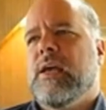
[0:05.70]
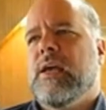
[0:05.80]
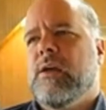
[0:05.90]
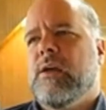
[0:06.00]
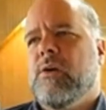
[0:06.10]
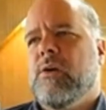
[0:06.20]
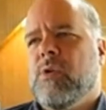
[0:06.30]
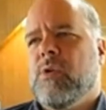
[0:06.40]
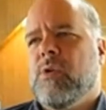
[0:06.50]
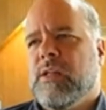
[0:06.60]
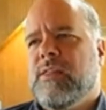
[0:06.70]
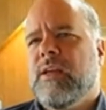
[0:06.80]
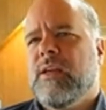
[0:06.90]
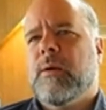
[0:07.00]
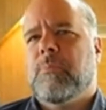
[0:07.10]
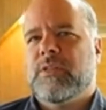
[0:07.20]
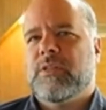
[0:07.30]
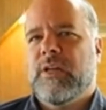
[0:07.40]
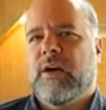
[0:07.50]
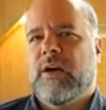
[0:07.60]
when you think of personality
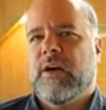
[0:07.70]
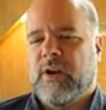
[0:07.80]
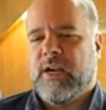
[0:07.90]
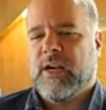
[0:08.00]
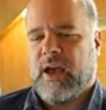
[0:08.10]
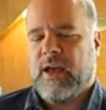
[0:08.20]
traits, I